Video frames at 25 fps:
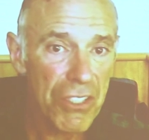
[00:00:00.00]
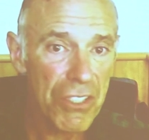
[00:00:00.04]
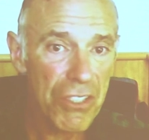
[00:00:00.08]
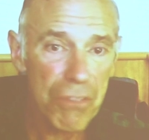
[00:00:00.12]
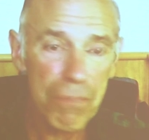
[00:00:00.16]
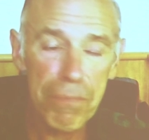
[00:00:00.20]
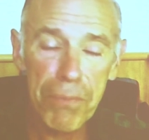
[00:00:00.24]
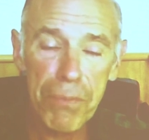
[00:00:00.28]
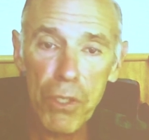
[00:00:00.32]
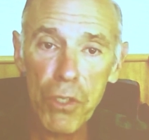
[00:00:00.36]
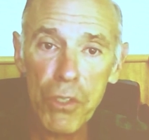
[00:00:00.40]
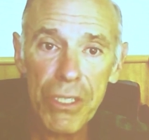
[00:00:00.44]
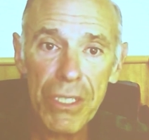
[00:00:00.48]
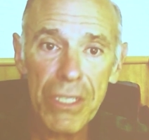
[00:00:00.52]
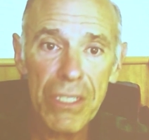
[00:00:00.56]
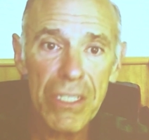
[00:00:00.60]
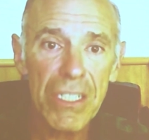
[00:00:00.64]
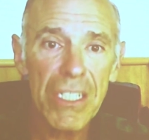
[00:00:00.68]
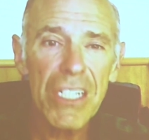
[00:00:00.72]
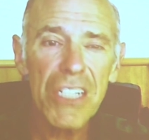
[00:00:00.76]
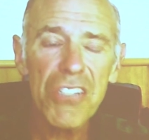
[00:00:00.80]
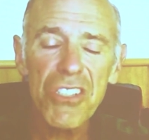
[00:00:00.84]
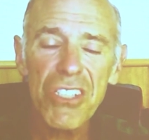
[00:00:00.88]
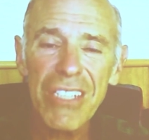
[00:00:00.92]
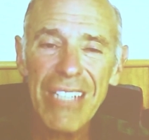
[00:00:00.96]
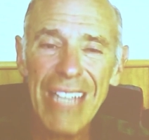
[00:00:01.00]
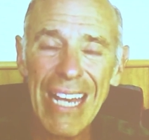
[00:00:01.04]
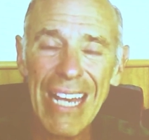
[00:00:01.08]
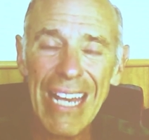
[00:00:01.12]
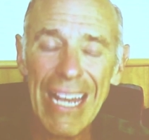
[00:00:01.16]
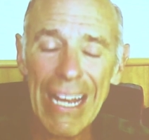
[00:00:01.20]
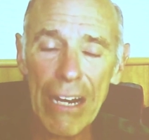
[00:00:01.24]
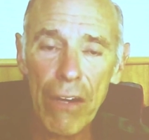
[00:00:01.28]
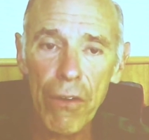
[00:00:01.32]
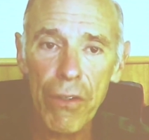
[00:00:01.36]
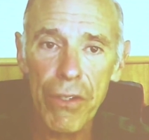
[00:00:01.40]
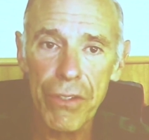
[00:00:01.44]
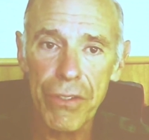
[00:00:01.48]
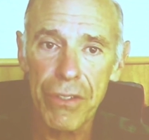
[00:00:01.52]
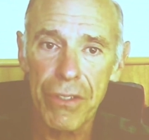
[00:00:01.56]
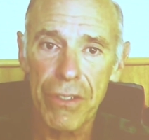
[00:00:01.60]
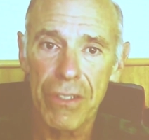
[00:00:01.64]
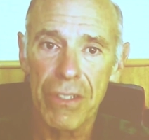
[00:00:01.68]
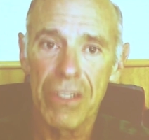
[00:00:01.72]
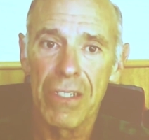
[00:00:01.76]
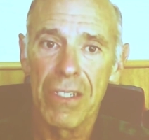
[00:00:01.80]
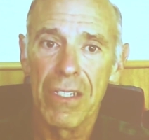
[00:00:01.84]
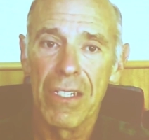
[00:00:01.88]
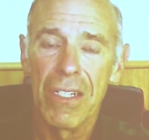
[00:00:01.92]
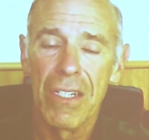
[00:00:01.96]
It's built in, it's
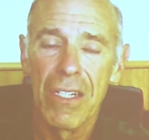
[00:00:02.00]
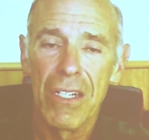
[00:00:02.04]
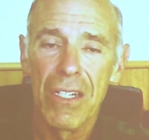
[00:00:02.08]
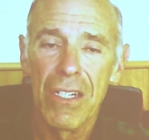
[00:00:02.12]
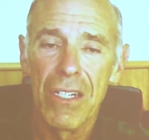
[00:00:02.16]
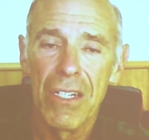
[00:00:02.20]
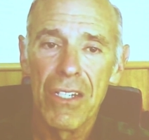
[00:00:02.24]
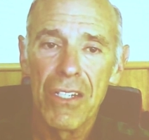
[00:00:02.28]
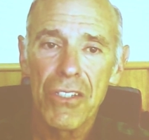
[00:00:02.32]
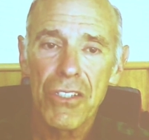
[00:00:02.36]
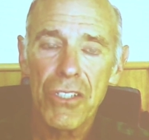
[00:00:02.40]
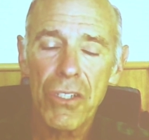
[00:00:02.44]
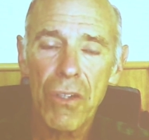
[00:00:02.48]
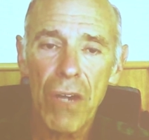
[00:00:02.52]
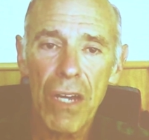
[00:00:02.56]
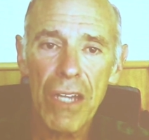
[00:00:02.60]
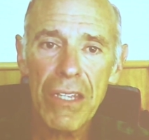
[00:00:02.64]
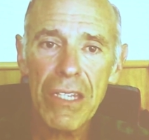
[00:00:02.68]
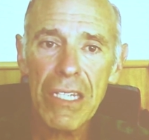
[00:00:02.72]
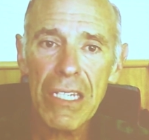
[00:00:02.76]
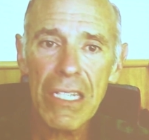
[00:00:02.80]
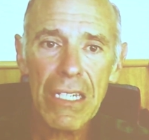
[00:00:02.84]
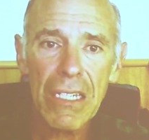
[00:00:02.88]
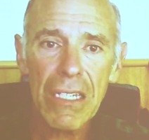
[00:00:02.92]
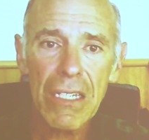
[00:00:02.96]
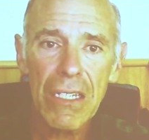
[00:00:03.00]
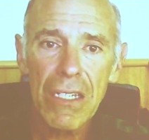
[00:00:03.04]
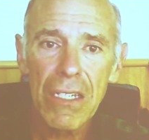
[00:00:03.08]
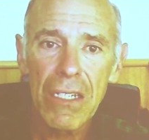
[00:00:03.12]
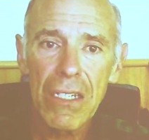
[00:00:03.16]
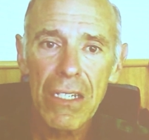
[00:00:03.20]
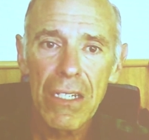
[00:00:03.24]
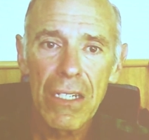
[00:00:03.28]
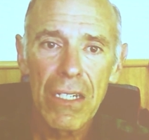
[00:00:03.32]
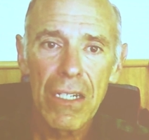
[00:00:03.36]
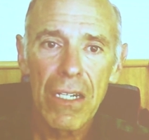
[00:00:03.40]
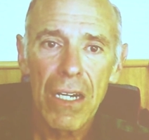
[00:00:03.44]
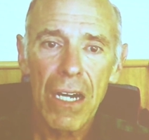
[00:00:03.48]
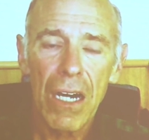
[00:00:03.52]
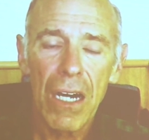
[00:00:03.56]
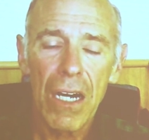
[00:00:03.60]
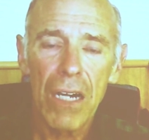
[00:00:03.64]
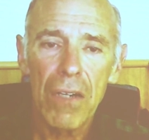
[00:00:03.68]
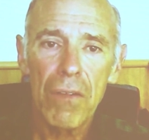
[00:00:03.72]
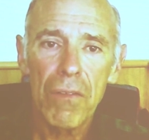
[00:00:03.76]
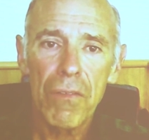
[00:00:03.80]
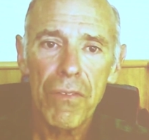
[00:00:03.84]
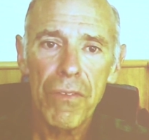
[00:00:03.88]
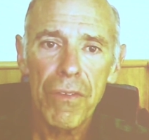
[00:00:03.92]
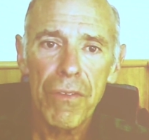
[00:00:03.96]
inherent. So I think
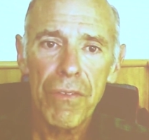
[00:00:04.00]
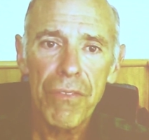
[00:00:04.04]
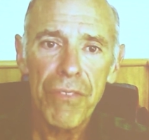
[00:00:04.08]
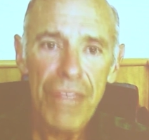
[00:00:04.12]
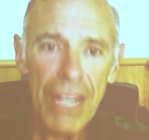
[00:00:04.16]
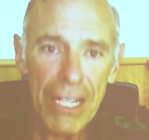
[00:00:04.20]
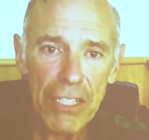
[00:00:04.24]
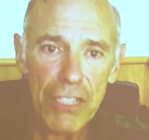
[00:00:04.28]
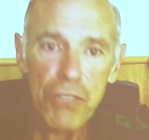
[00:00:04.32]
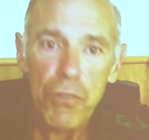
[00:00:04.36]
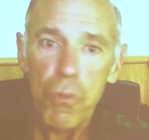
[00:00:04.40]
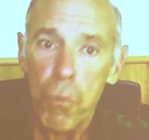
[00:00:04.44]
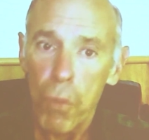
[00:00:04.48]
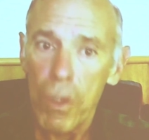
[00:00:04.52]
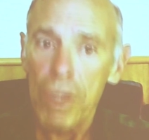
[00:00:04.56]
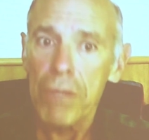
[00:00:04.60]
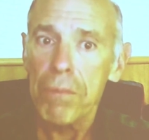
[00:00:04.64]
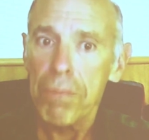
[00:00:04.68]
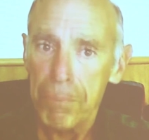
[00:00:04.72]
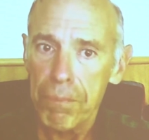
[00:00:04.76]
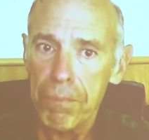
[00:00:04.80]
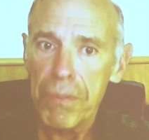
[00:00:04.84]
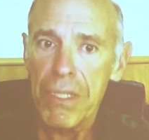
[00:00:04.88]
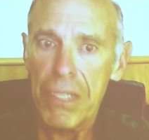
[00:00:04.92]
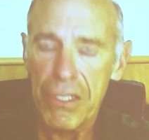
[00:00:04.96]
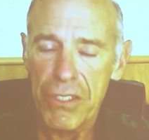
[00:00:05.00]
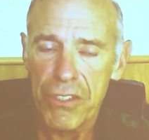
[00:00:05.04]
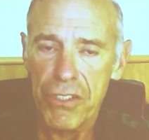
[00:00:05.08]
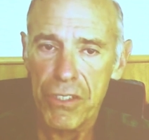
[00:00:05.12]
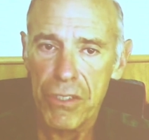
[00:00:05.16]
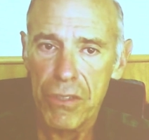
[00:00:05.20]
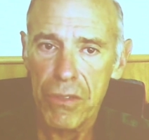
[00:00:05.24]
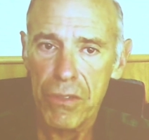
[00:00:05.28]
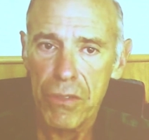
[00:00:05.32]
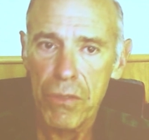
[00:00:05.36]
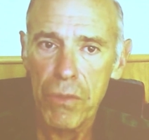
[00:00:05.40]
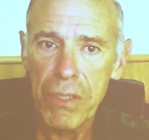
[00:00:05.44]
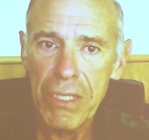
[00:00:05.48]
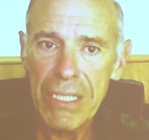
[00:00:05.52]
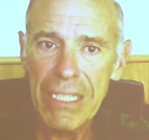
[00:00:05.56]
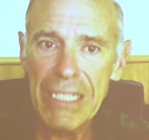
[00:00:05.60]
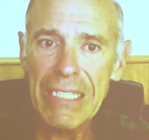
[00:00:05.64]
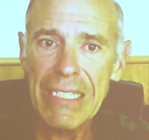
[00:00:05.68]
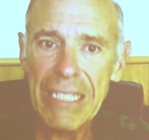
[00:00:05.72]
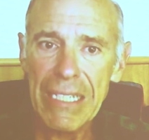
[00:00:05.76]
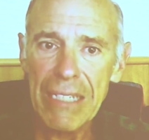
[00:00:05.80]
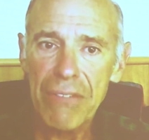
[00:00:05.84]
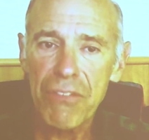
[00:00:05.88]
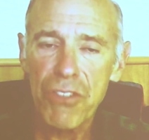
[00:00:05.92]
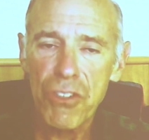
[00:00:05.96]
that's one piece, that
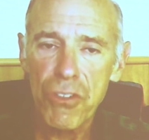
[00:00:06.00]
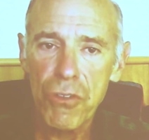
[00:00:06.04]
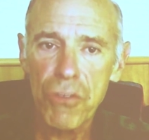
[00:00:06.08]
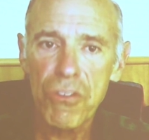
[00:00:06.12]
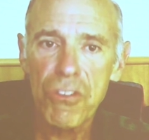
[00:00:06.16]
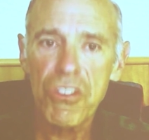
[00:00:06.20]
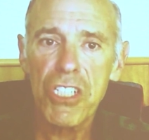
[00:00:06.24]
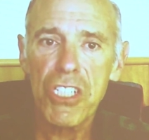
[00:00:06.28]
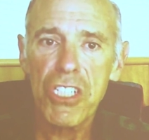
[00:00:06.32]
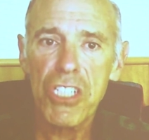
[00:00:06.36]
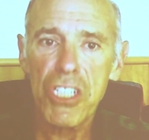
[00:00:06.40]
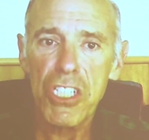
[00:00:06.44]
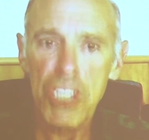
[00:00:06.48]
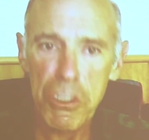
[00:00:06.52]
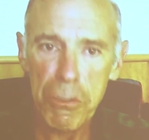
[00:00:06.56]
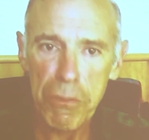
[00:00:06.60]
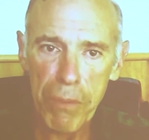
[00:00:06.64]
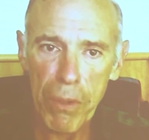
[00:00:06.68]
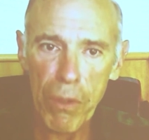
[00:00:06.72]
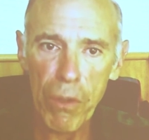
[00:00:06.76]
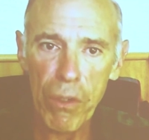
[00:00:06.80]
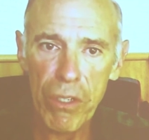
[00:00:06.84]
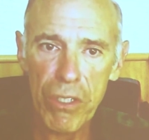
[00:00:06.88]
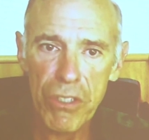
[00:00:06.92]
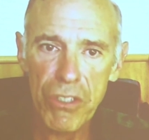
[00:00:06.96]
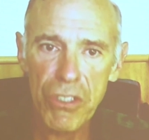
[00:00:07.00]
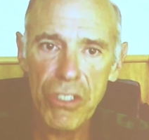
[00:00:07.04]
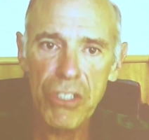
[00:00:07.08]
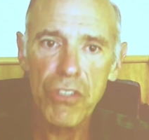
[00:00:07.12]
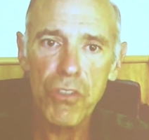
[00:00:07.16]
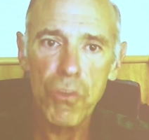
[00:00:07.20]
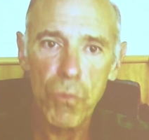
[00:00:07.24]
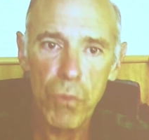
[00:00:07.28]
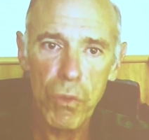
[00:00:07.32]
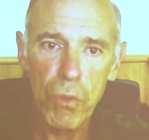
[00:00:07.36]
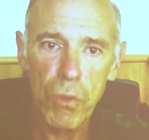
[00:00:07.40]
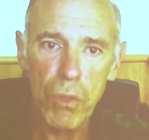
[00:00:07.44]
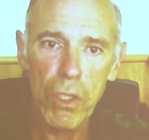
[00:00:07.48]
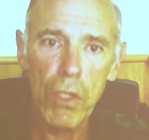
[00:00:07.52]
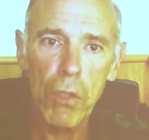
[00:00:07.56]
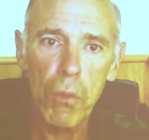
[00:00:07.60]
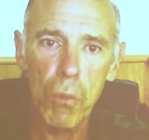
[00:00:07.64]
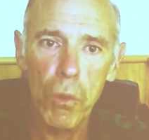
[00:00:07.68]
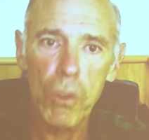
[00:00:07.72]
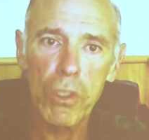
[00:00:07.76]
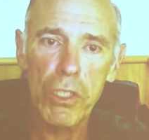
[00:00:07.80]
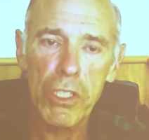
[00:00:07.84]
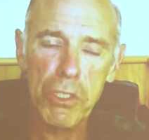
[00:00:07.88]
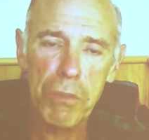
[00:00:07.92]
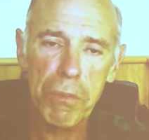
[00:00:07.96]
we need to give students experiences,
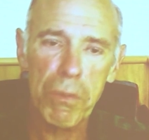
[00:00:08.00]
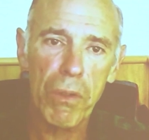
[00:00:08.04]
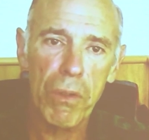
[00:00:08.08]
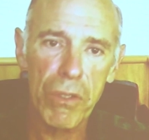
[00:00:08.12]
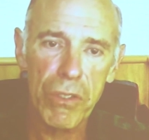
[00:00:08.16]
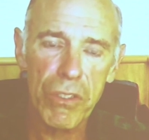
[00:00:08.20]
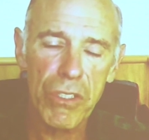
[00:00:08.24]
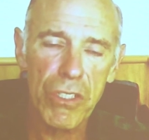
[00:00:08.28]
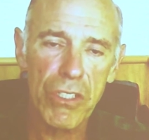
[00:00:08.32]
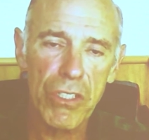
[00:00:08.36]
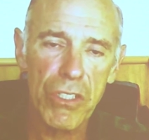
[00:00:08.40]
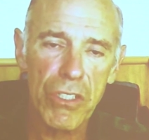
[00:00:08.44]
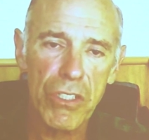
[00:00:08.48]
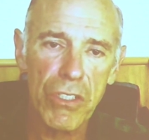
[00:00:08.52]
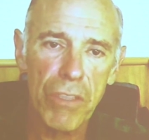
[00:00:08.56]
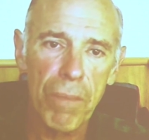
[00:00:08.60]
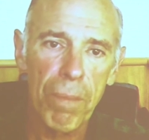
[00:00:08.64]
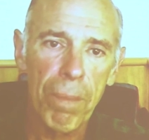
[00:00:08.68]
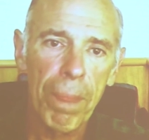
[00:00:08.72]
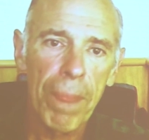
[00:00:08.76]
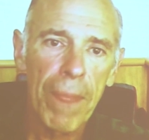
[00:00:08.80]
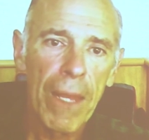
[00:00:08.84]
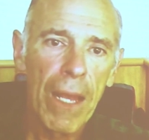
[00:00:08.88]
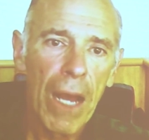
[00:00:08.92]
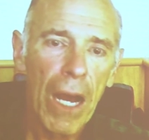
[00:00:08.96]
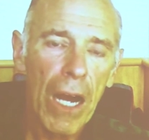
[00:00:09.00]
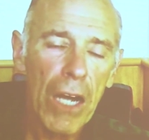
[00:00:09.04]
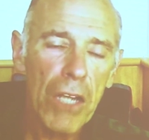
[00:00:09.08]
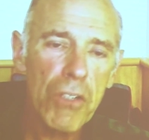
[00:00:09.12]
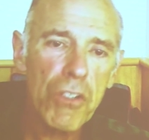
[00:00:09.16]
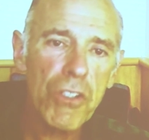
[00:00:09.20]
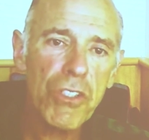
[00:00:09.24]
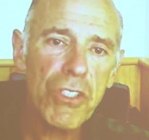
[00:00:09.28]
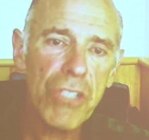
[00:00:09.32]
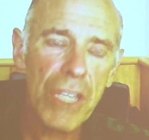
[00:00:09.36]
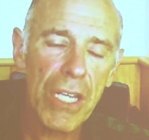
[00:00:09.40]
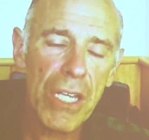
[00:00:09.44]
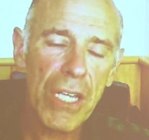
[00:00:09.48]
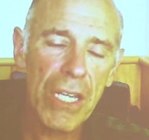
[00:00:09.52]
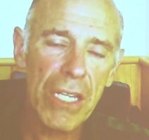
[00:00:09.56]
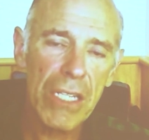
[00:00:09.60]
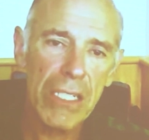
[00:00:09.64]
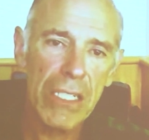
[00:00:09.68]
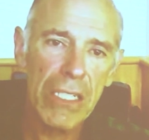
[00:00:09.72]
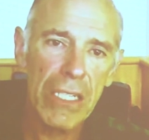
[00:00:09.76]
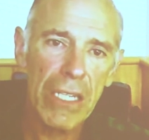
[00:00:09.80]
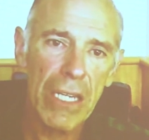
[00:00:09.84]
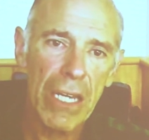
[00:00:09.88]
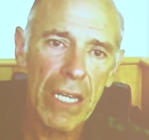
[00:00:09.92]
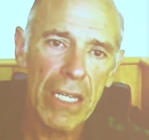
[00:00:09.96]
real-world experiences,
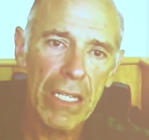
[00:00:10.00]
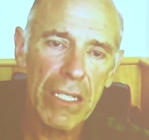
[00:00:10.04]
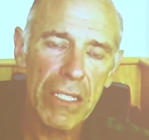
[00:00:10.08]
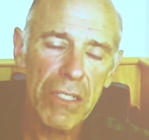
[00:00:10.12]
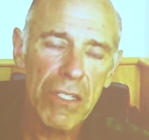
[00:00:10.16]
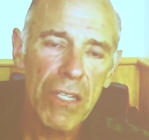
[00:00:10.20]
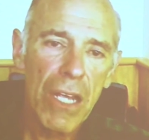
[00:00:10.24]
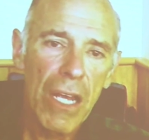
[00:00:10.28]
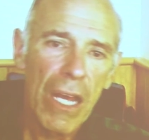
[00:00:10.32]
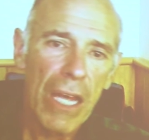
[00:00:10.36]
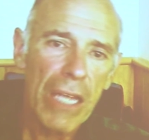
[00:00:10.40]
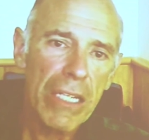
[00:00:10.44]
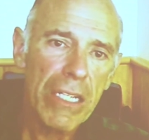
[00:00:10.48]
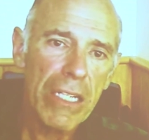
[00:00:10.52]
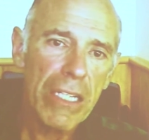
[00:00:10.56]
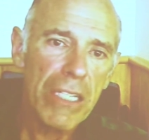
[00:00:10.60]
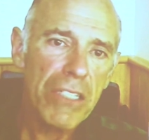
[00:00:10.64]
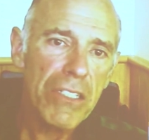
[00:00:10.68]
understanding and